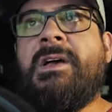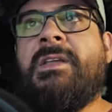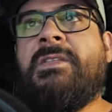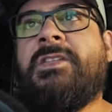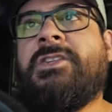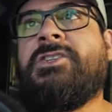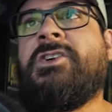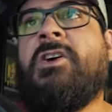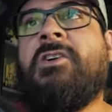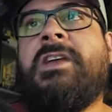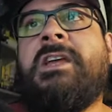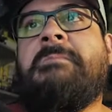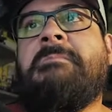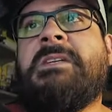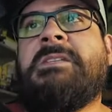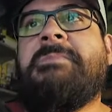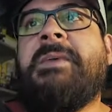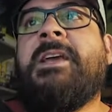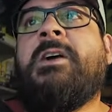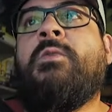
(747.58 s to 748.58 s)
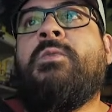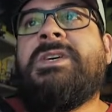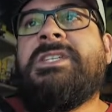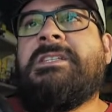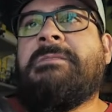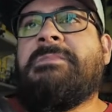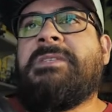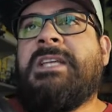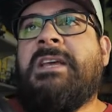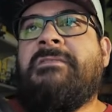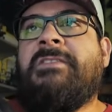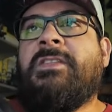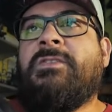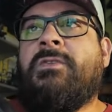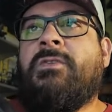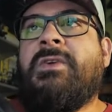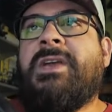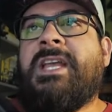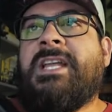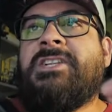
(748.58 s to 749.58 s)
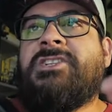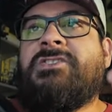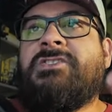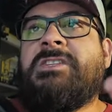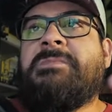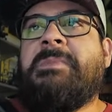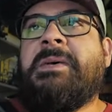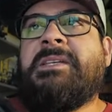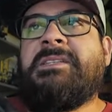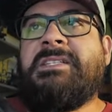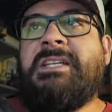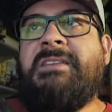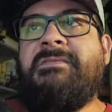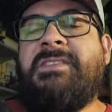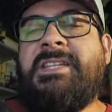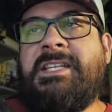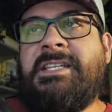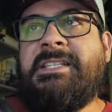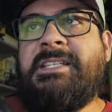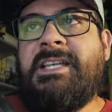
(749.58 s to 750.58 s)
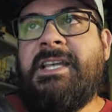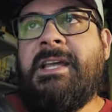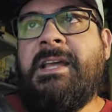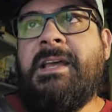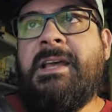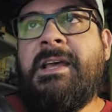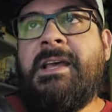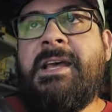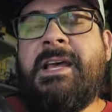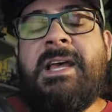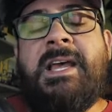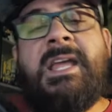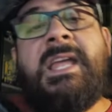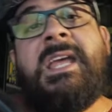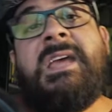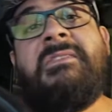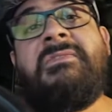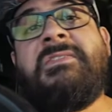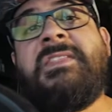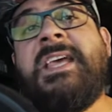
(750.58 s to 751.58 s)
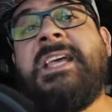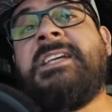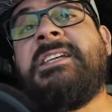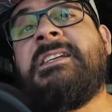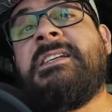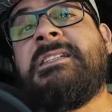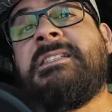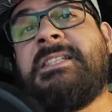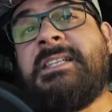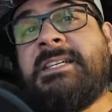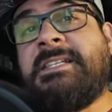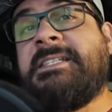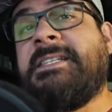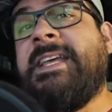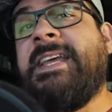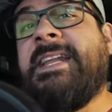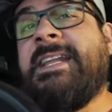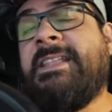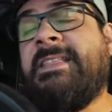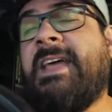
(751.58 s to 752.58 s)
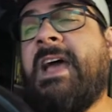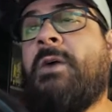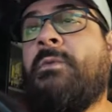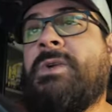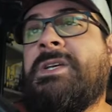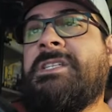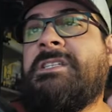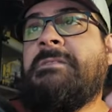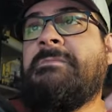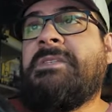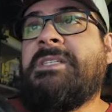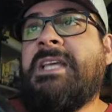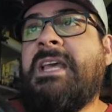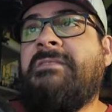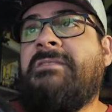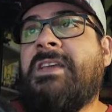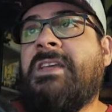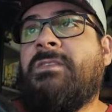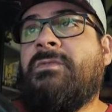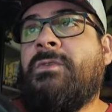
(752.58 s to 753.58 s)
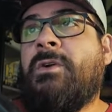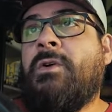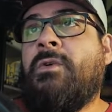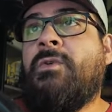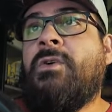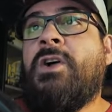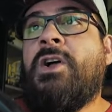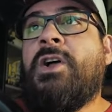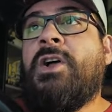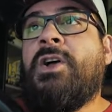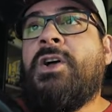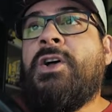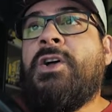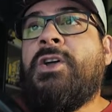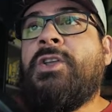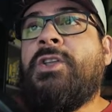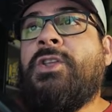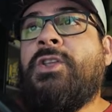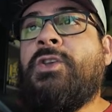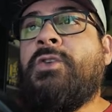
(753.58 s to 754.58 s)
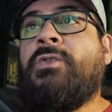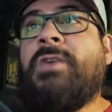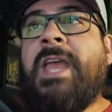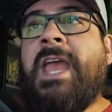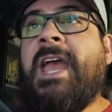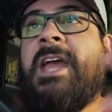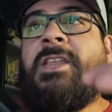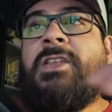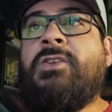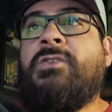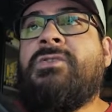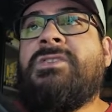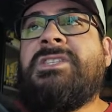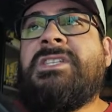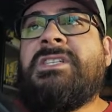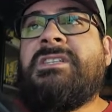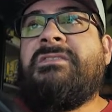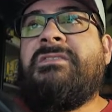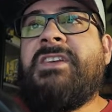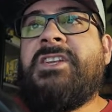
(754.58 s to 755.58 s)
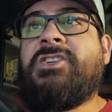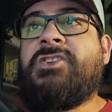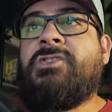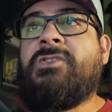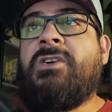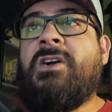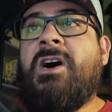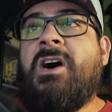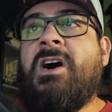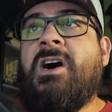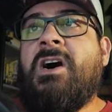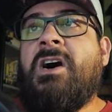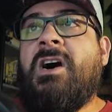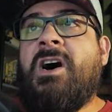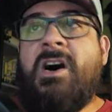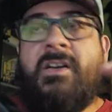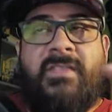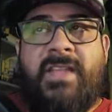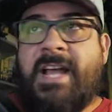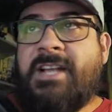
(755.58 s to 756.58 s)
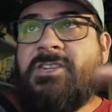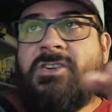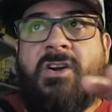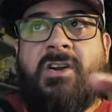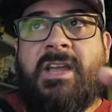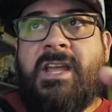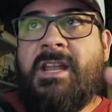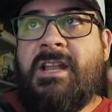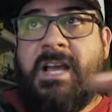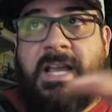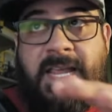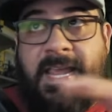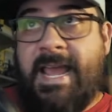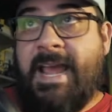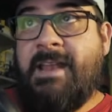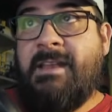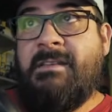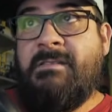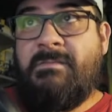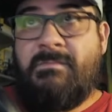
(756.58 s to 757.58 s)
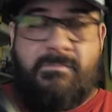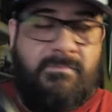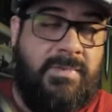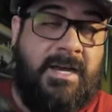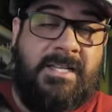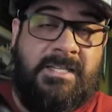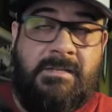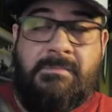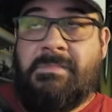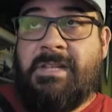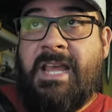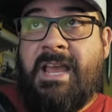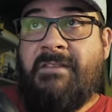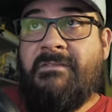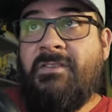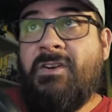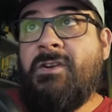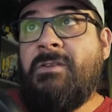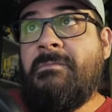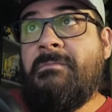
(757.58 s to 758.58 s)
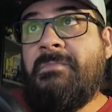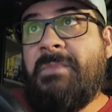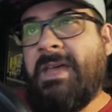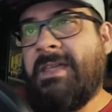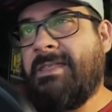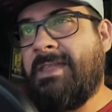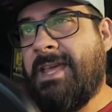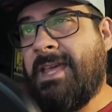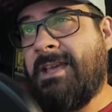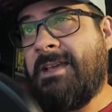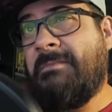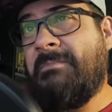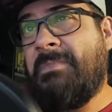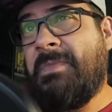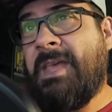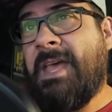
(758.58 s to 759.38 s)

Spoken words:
The target must make a wisdom saving throw against your spell save DC. If they succeed in that wisdom saving throw, you can't use this feature on that target again, possibly ever, I think.